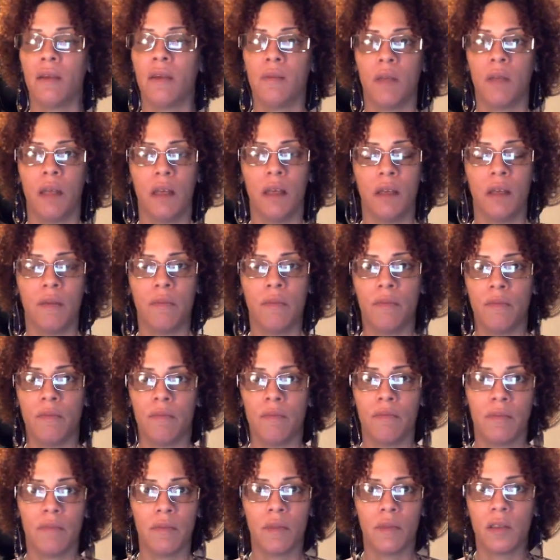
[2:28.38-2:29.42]
it
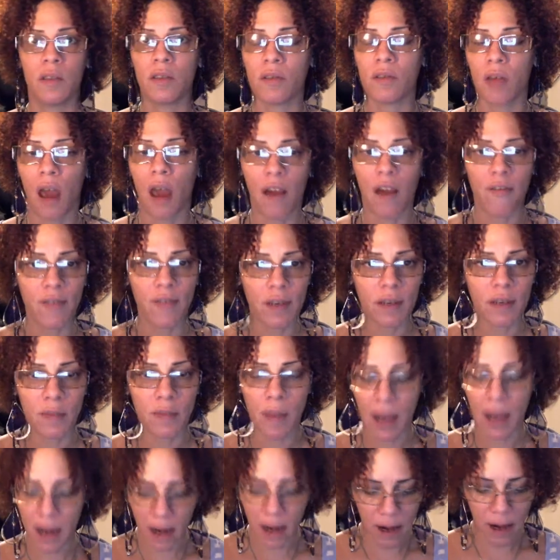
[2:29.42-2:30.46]
softened
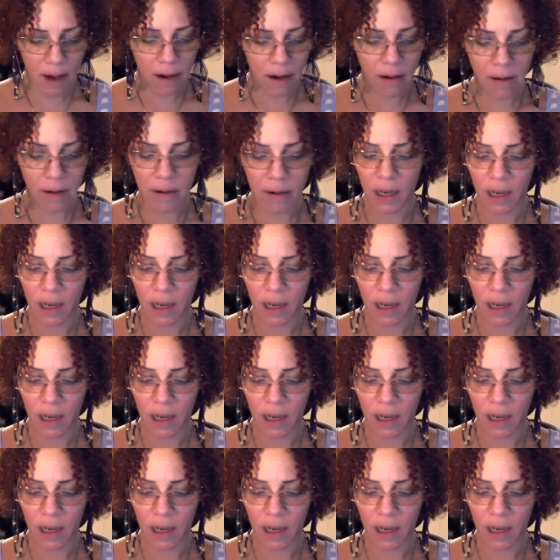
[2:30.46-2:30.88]
my hair.